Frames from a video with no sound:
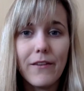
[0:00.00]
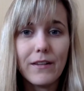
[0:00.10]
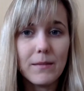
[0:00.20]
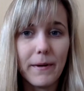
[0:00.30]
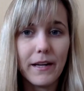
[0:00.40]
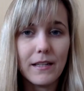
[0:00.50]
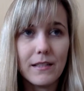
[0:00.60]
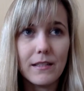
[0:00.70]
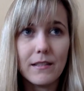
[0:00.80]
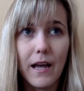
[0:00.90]

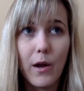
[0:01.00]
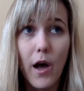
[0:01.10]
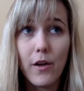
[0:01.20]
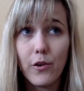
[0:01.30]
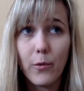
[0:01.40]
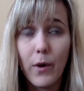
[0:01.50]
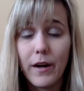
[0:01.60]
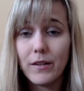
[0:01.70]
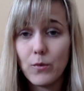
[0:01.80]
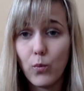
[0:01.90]
experiences I
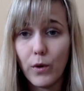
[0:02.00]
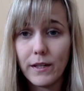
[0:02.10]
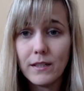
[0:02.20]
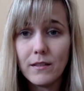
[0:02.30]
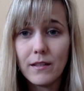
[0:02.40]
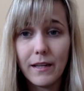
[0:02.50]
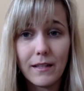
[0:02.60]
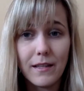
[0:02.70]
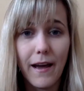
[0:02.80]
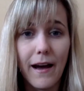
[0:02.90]
otherwise wouldn't get
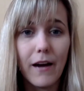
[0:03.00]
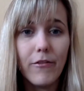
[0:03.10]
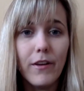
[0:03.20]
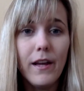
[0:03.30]
to have,